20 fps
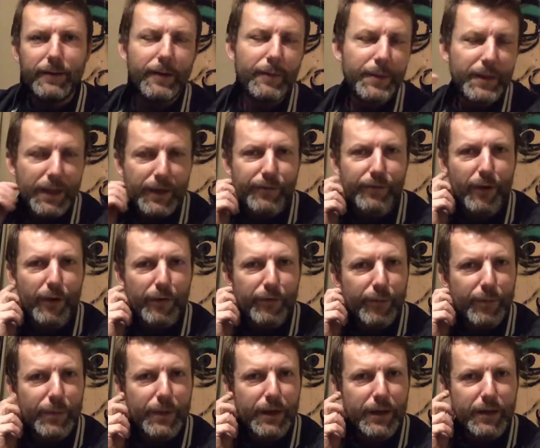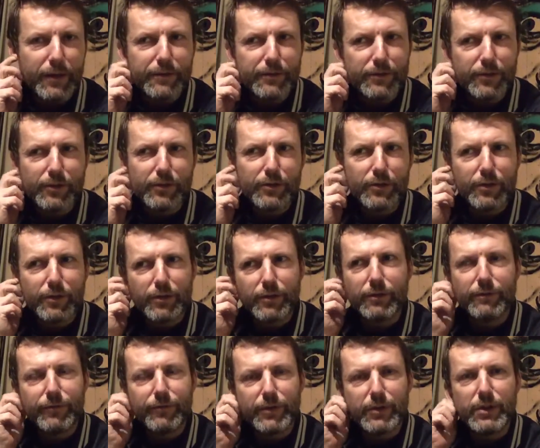I mean, they fly from here to
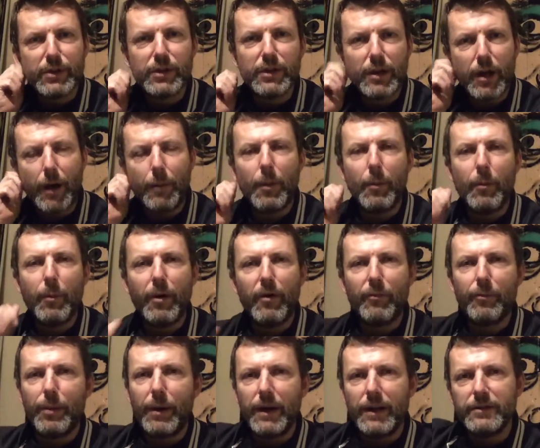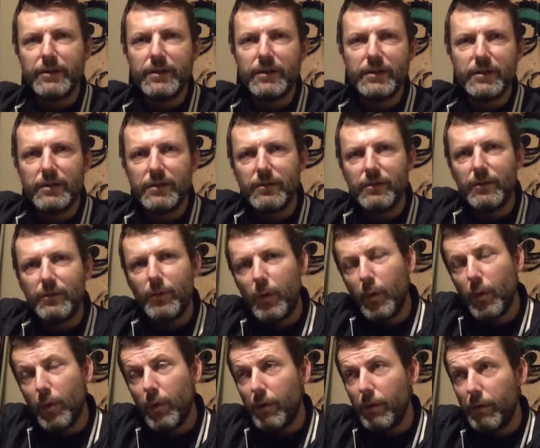visit the Commonwealth places
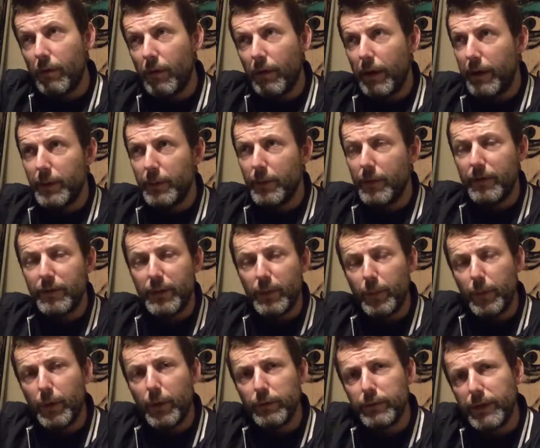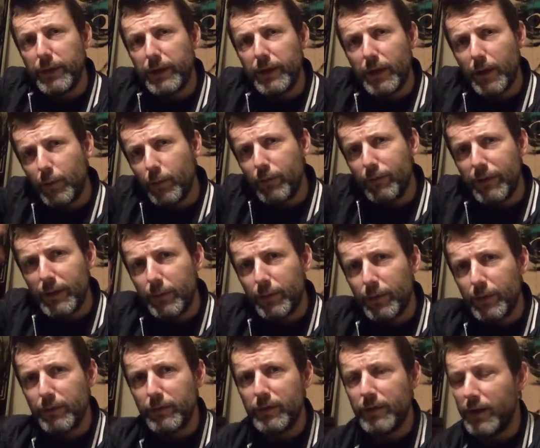or anywhere in the world. They go all around the
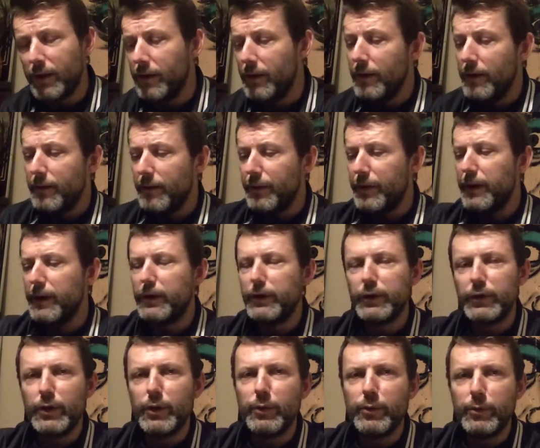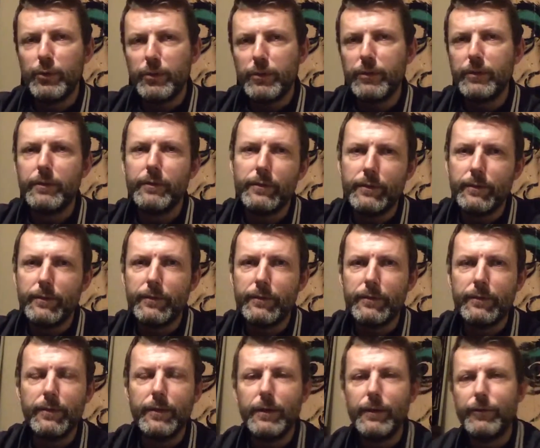world, don't they? He can do
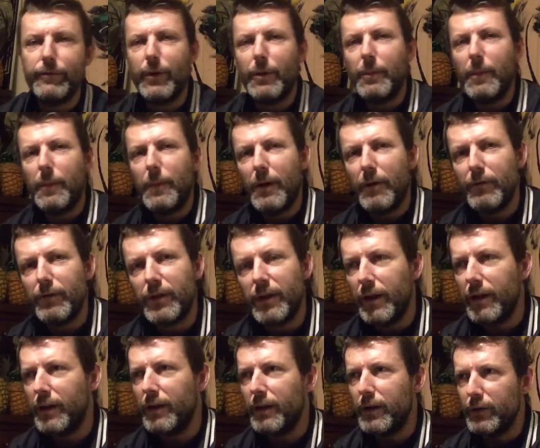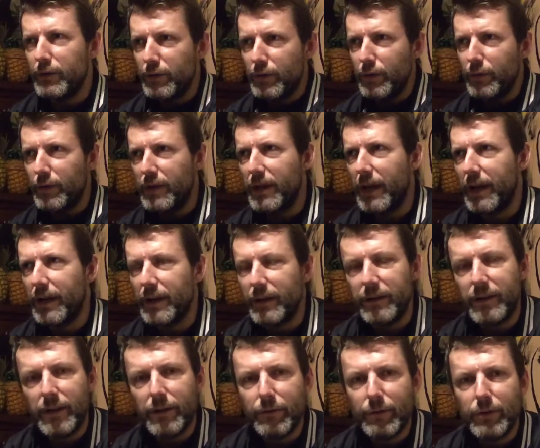from America. He can go and do the
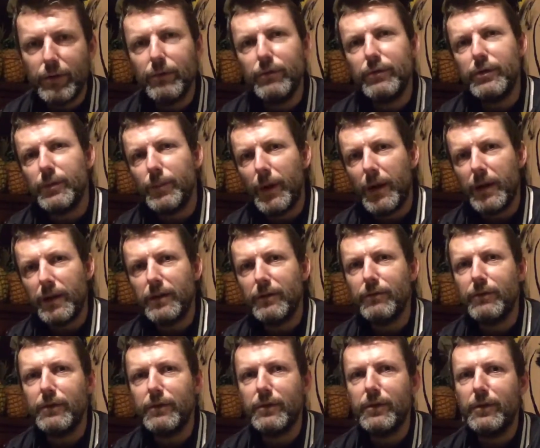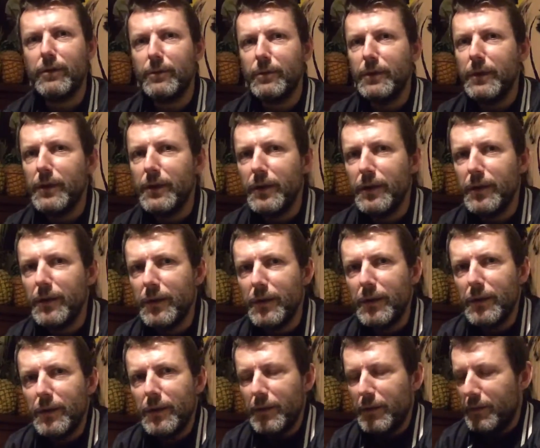Canada and do Jamaica and do
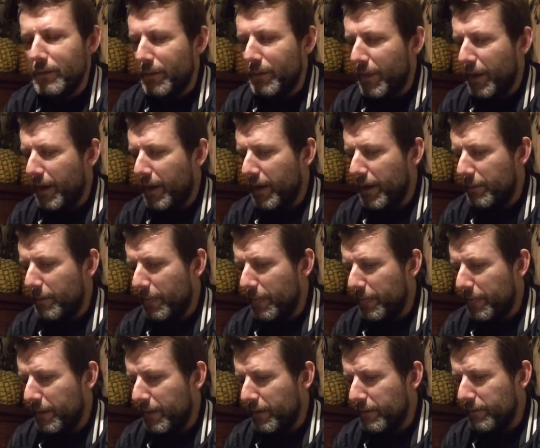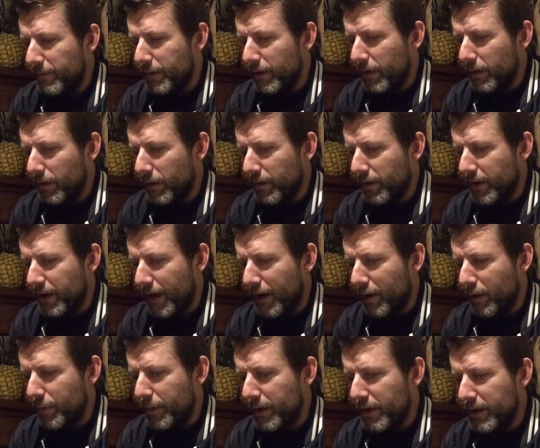like the
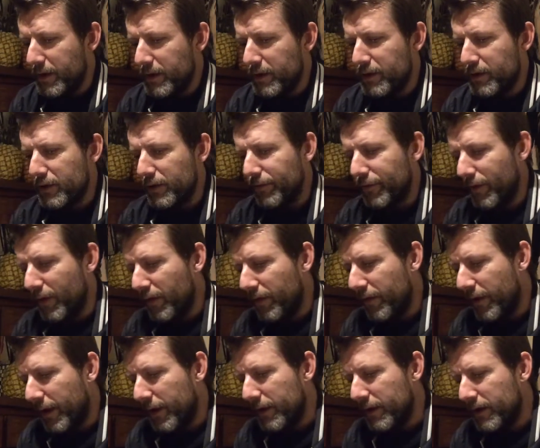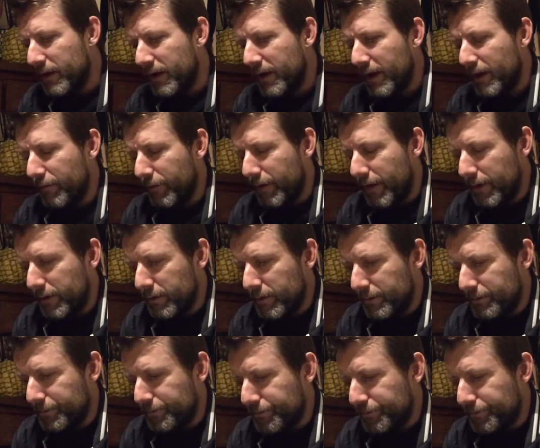Caribbean and stuff like that. He can get around,